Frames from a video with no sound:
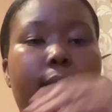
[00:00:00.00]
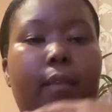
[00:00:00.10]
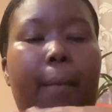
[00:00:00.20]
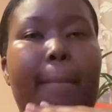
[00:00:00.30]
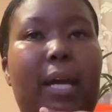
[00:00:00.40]

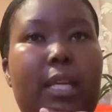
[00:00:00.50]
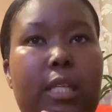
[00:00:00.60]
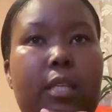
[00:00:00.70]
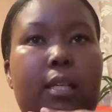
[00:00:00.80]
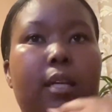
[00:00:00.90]

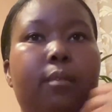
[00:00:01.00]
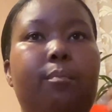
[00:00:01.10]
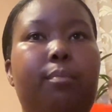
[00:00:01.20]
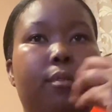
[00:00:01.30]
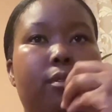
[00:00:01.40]
money in
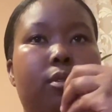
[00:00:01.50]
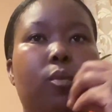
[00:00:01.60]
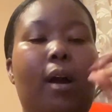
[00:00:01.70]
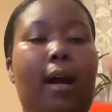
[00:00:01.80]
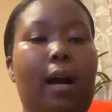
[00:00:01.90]
books
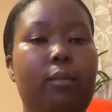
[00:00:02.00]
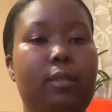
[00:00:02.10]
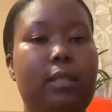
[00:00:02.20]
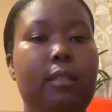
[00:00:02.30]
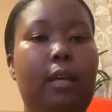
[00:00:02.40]
or
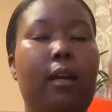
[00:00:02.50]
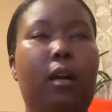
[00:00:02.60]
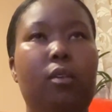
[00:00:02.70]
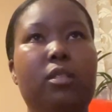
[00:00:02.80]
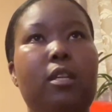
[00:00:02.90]

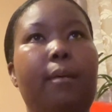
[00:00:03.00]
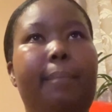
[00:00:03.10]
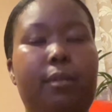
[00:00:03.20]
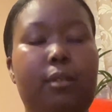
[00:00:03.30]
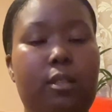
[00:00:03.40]
accounting
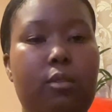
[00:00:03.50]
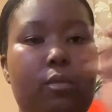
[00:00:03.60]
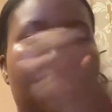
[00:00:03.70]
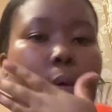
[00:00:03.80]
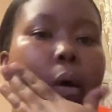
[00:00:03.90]
books, you
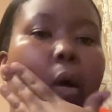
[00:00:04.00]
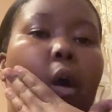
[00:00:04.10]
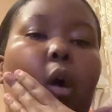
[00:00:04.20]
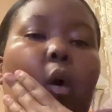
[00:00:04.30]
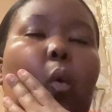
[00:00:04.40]
know,
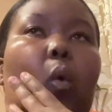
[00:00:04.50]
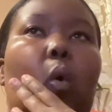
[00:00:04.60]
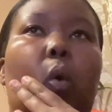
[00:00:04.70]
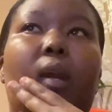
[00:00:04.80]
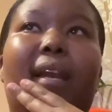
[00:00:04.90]

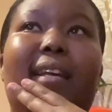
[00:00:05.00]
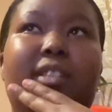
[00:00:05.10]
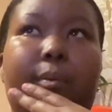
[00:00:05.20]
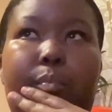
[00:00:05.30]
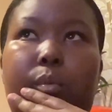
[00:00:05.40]
or ledger
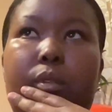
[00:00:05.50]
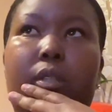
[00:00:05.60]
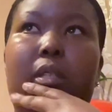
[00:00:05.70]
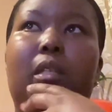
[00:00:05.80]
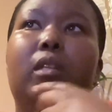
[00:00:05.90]

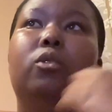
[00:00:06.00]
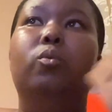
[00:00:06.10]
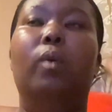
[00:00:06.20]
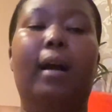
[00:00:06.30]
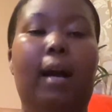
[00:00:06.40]
books to
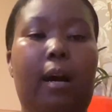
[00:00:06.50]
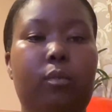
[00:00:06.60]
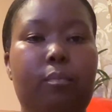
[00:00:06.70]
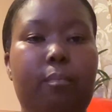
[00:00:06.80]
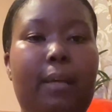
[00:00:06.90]

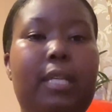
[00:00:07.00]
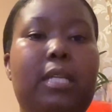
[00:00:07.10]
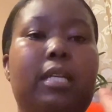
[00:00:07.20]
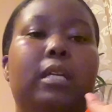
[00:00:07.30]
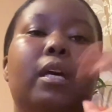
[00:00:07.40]
account
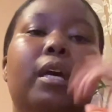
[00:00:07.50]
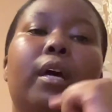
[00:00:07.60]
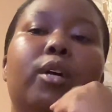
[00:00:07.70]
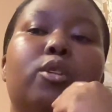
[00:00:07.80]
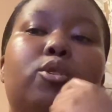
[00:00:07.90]
money,
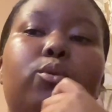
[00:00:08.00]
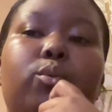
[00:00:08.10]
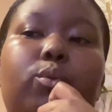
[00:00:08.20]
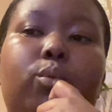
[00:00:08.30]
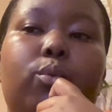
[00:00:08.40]

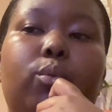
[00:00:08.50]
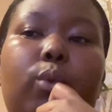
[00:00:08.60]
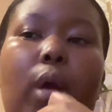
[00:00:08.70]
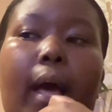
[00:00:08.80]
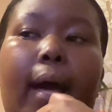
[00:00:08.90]
to
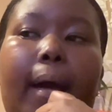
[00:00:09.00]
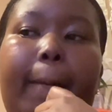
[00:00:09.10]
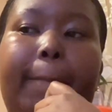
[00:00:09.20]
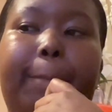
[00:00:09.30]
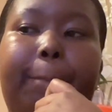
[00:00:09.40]

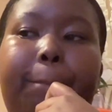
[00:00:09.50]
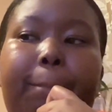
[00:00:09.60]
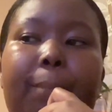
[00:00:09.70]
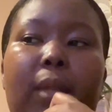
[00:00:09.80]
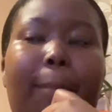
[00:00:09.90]

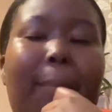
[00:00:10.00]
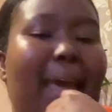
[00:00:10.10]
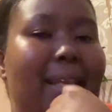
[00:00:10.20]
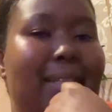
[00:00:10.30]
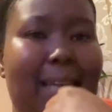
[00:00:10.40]

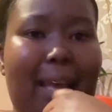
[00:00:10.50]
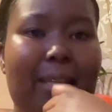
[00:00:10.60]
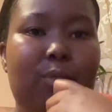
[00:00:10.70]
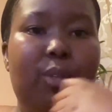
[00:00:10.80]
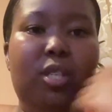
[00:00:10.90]
pay
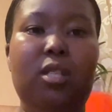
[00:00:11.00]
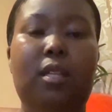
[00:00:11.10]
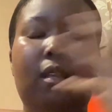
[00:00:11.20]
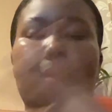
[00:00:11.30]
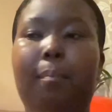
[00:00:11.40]
tax, register
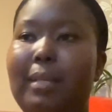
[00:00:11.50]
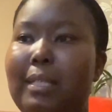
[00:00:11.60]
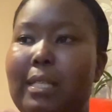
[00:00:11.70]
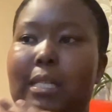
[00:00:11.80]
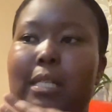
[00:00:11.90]
the
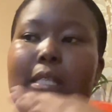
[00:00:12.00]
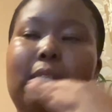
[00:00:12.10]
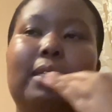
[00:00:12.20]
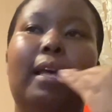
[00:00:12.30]
business,